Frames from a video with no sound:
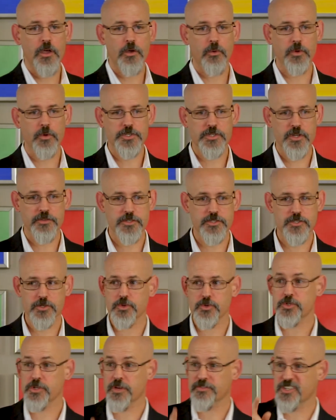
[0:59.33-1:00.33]
what you have to do
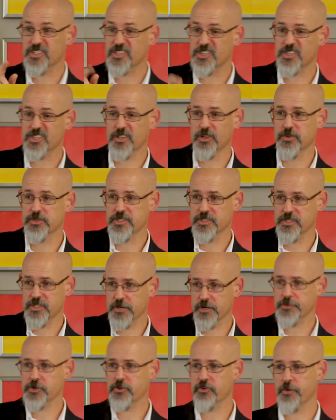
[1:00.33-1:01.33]
is you have to disclose to
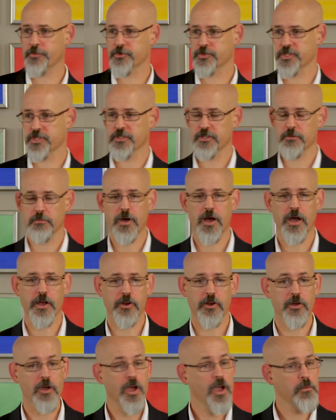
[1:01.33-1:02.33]
them you represent the
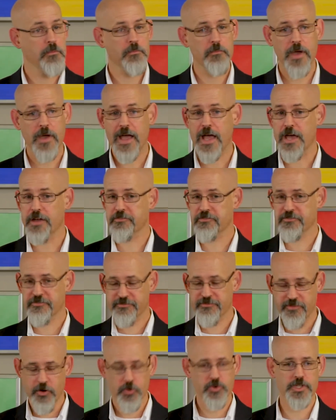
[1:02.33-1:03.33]
buyer at
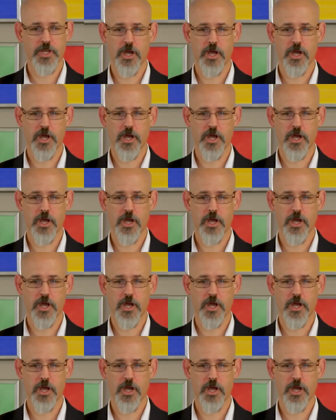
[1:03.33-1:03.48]
first